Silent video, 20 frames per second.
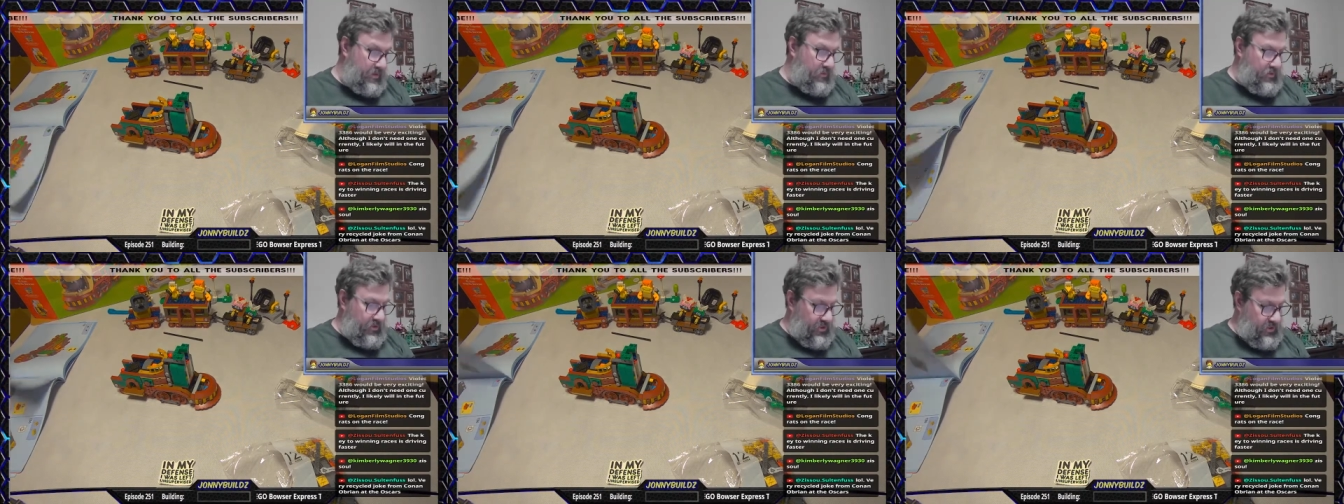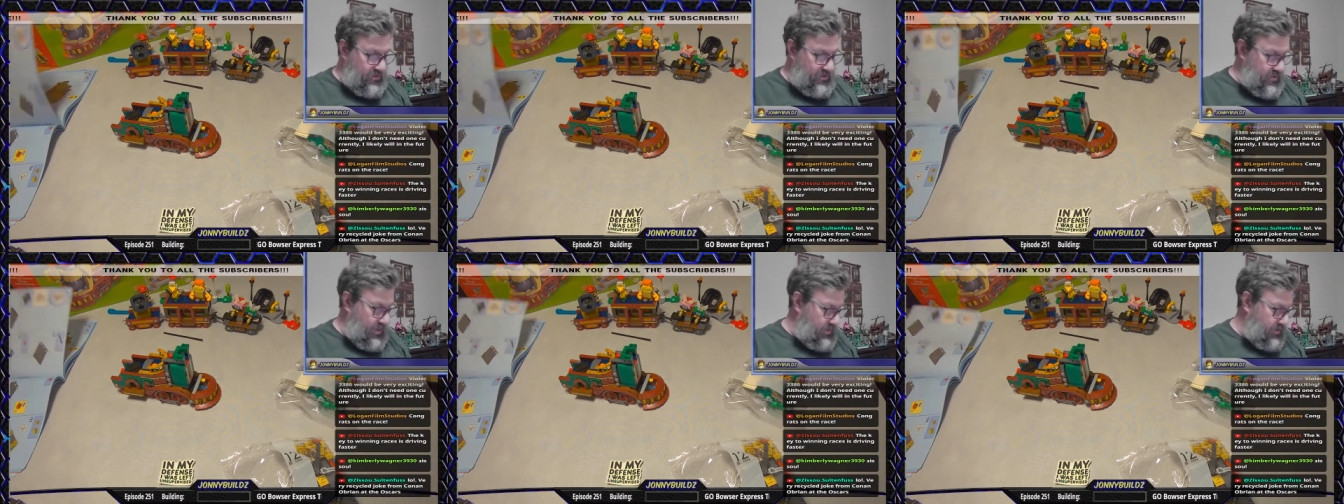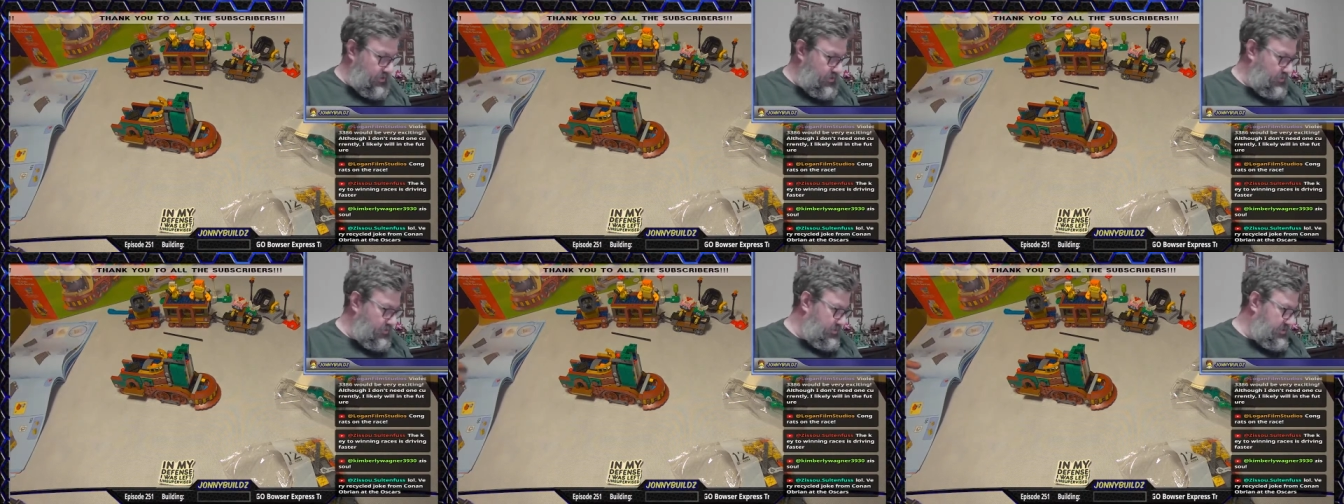which is kind
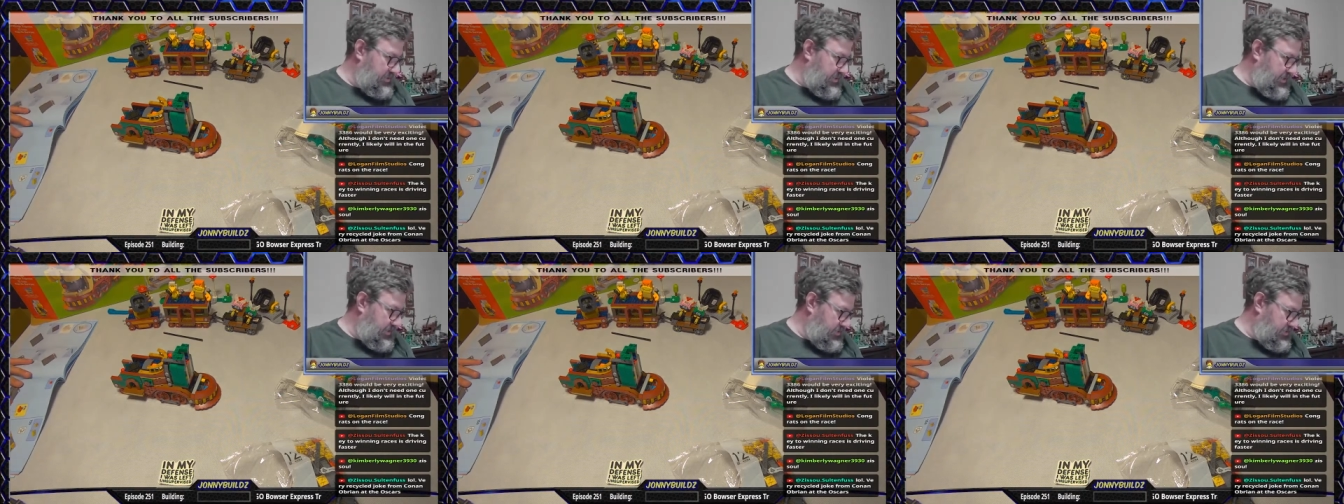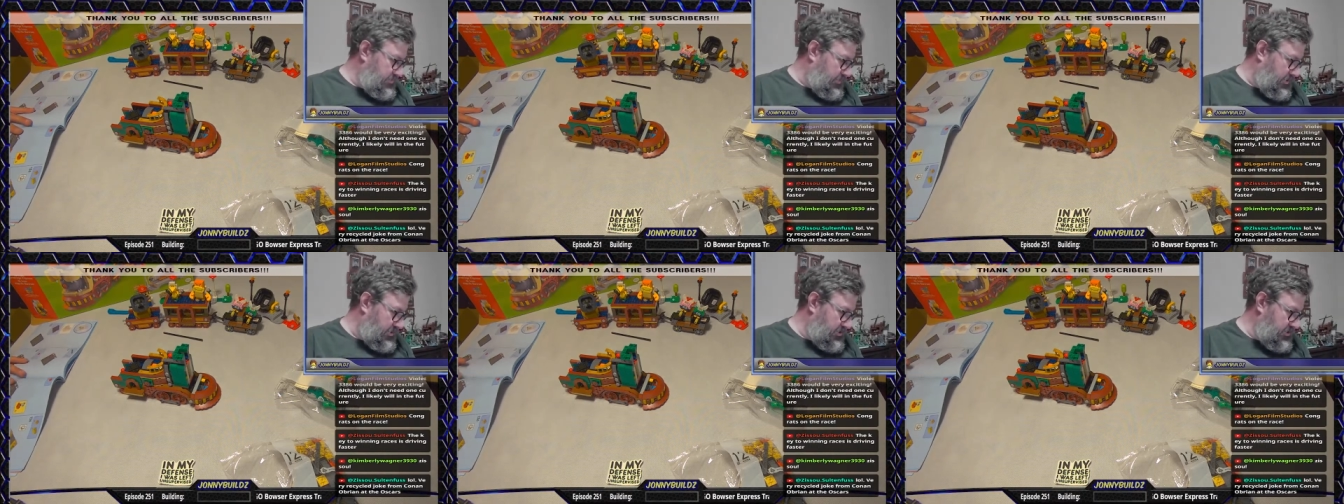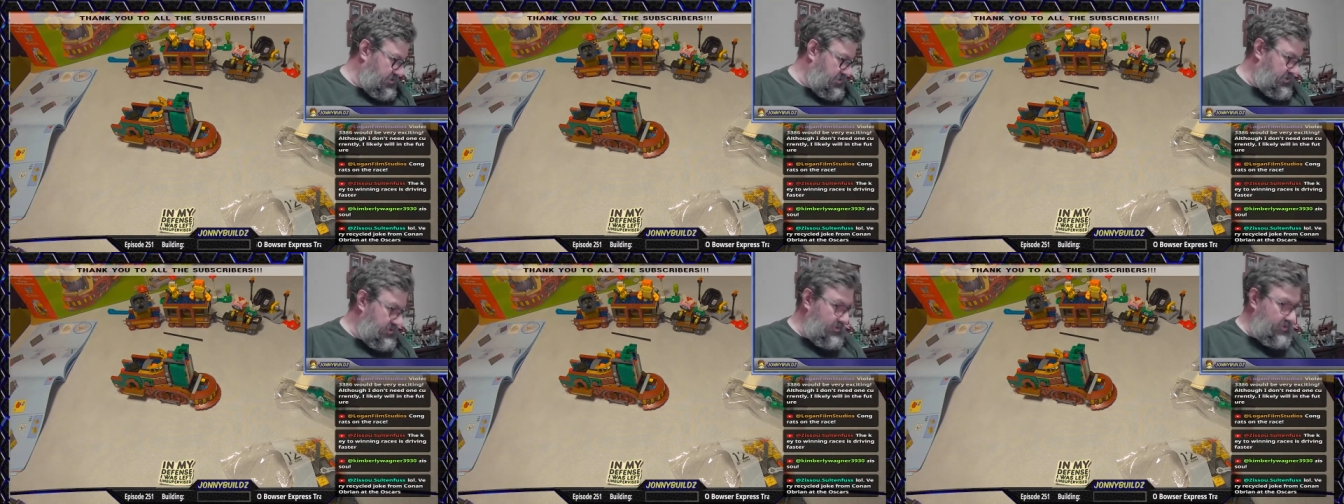of cool. It's like a
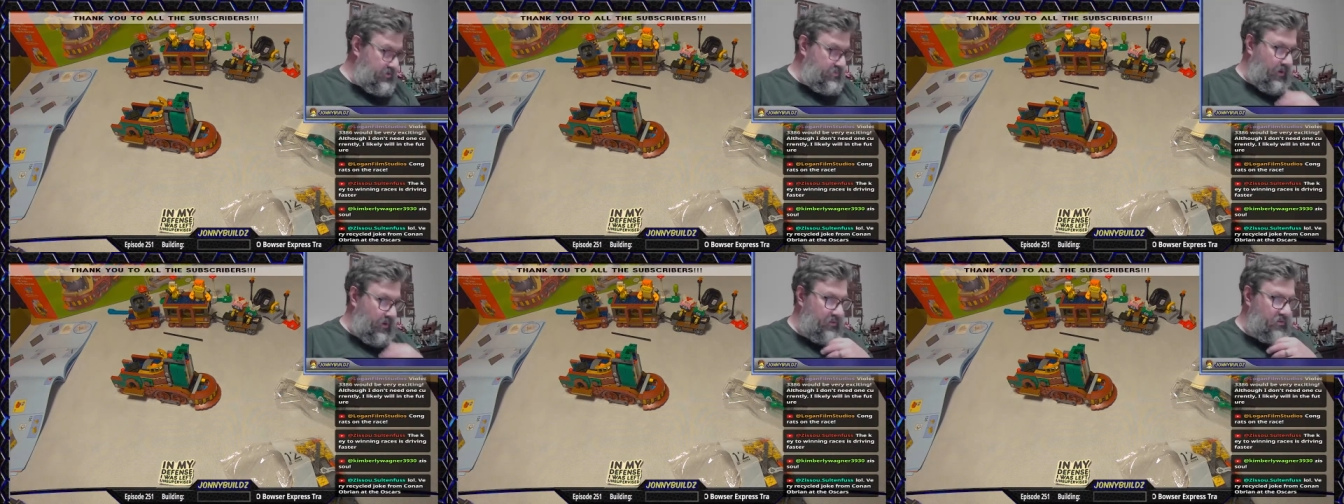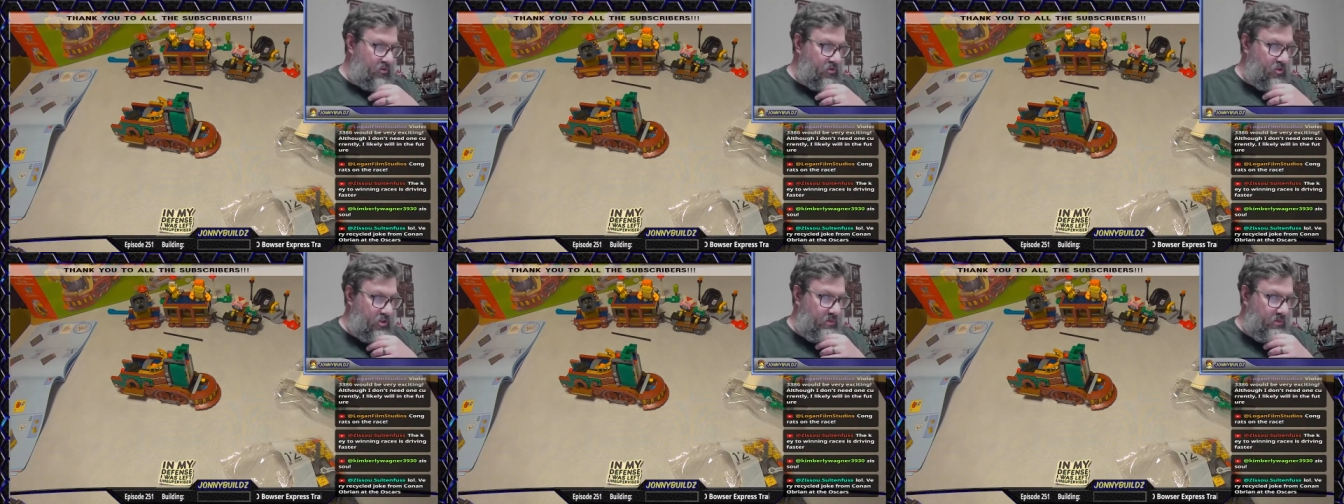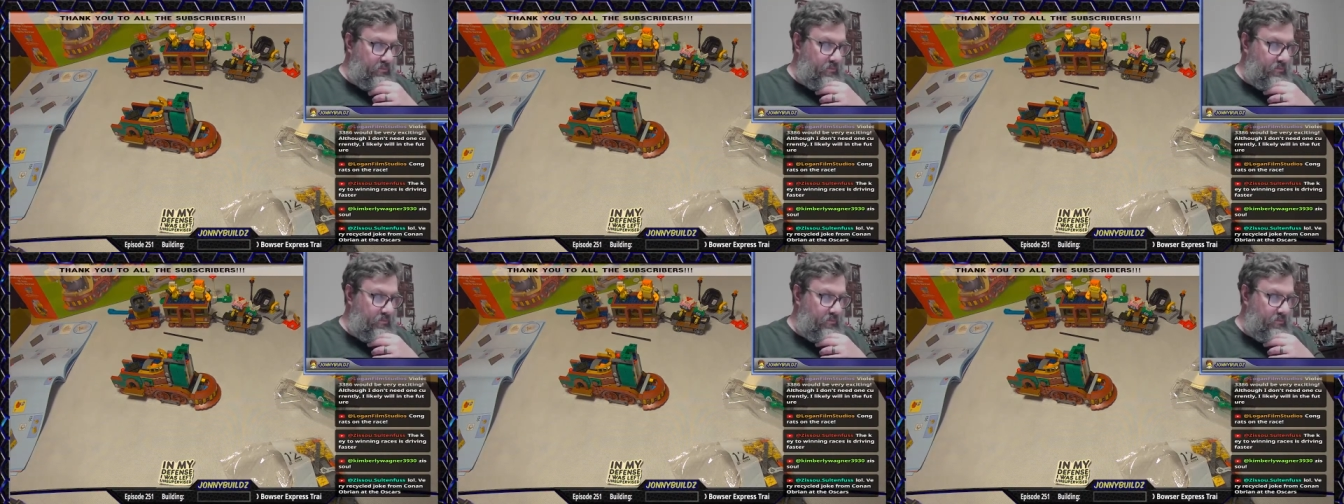sponsorship.